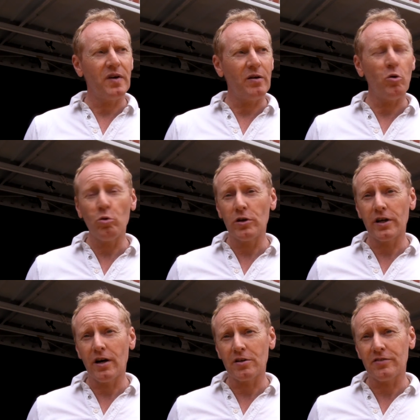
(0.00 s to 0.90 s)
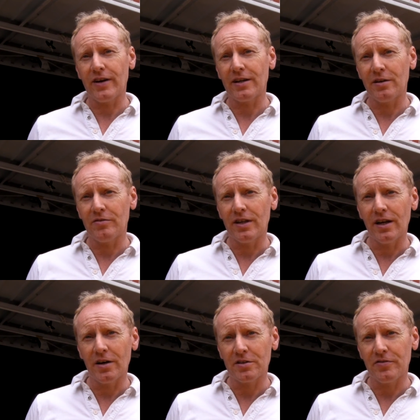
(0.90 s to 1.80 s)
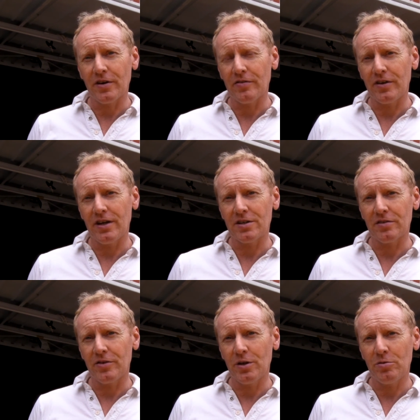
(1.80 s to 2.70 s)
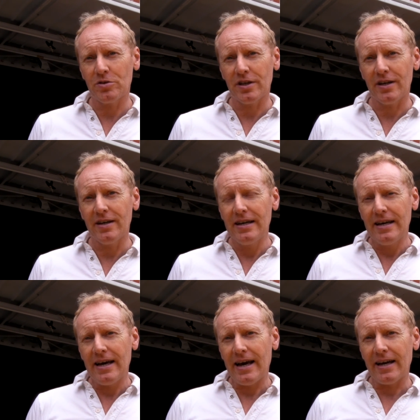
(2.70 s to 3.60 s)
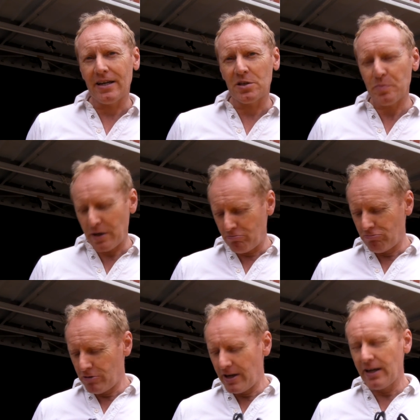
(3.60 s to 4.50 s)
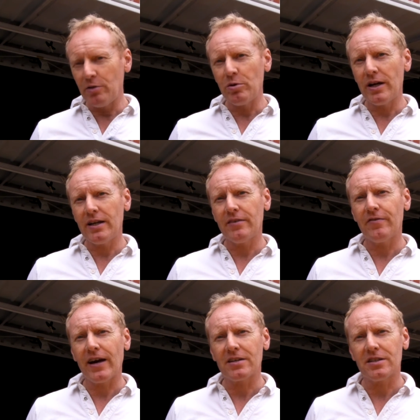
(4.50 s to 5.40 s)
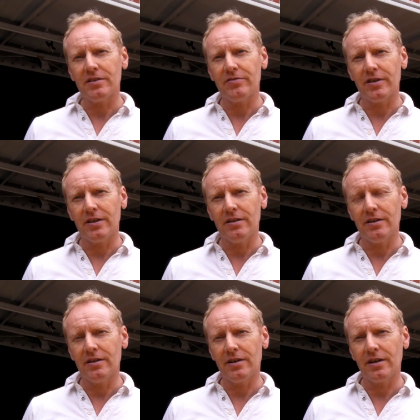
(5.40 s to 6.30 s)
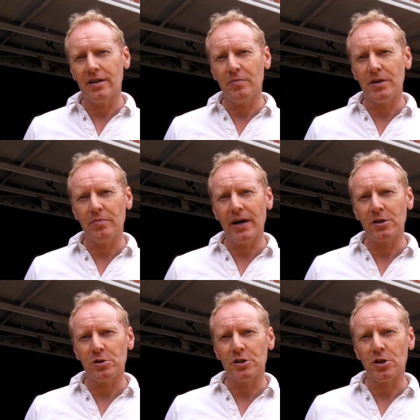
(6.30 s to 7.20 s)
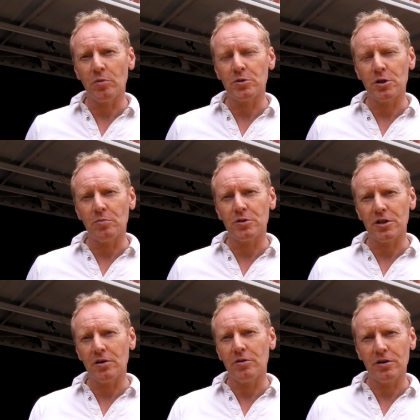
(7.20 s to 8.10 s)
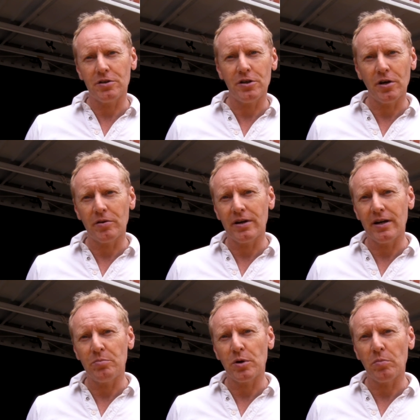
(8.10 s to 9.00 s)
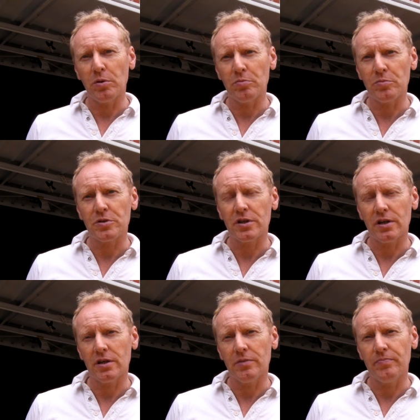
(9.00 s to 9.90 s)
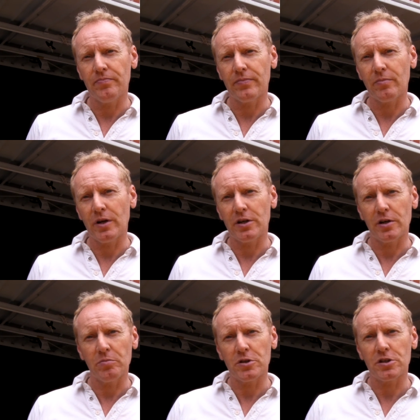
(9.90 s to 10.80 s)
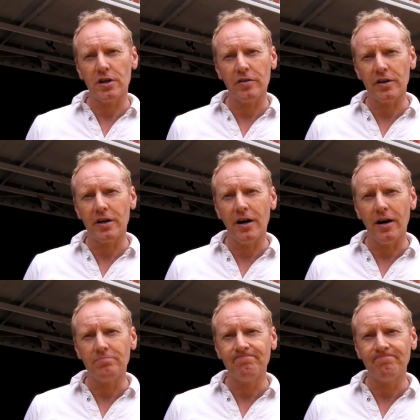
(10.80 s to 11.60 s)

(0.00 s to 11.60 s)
all the cars I've had over the last 5 years. I've used it, and it's been really effective in keeping the battery topped up so that you don't get any problems when you come to start the car.